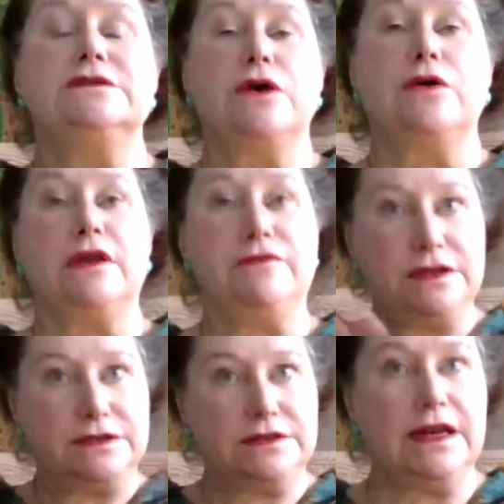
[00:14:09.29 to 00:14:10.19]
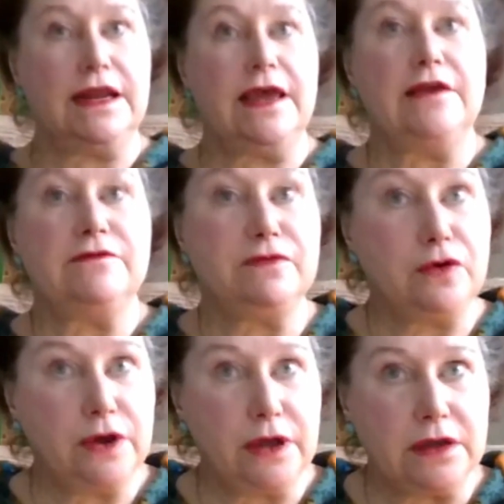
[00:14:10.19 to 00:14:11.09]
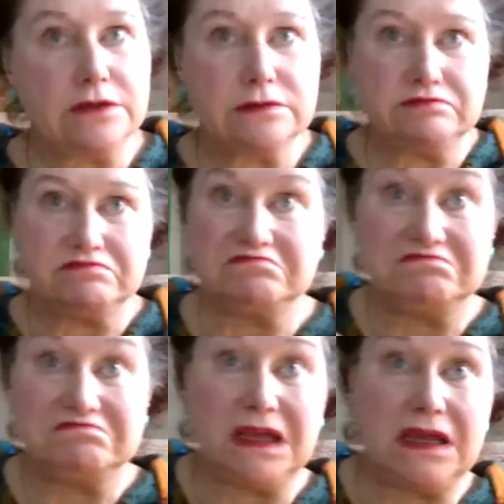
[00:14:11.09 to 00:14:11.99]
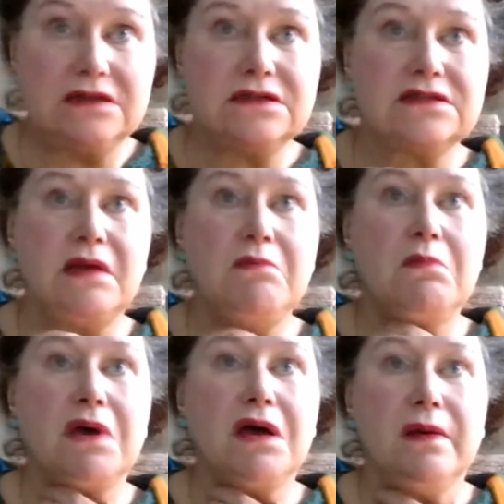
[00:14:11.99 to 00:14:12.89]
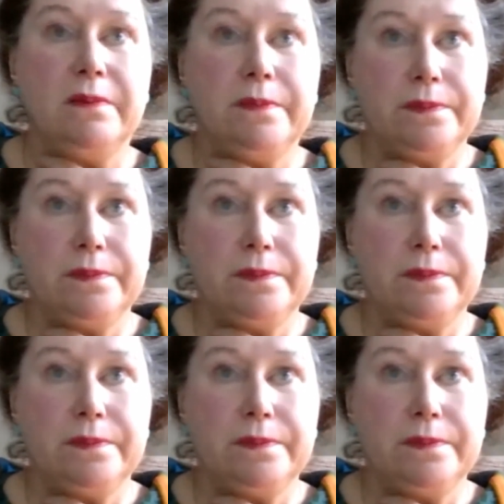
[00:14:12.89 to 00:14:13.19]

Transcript: So if it's declared void in December